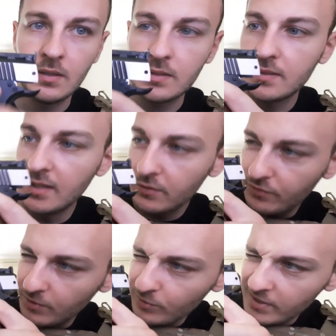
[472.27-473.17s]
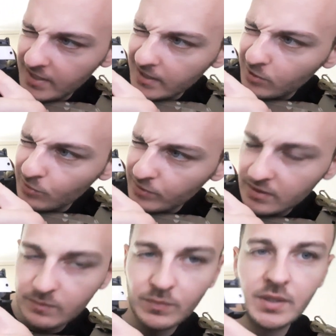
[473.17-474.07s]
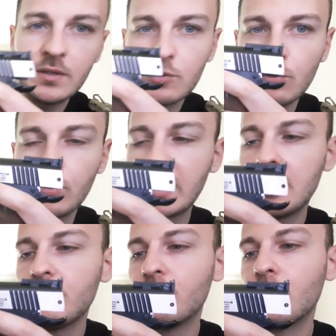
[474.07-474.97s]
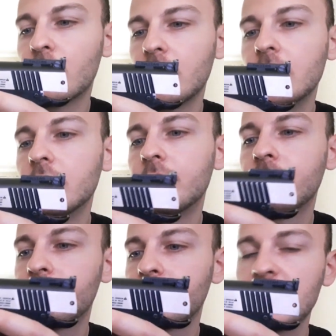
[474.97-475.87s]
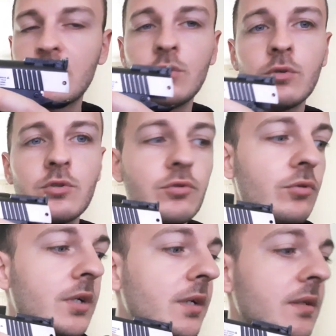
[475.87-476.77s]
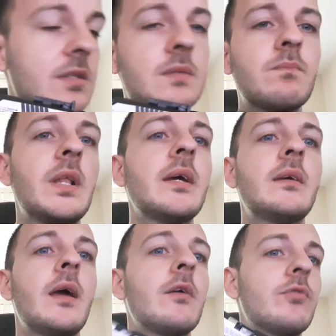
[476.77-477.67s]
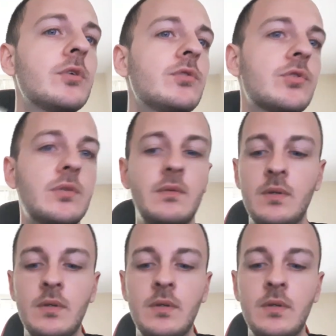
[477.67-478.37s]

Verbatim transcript: It's not very accurate, but it's okay for a CO2 gun. It's like average.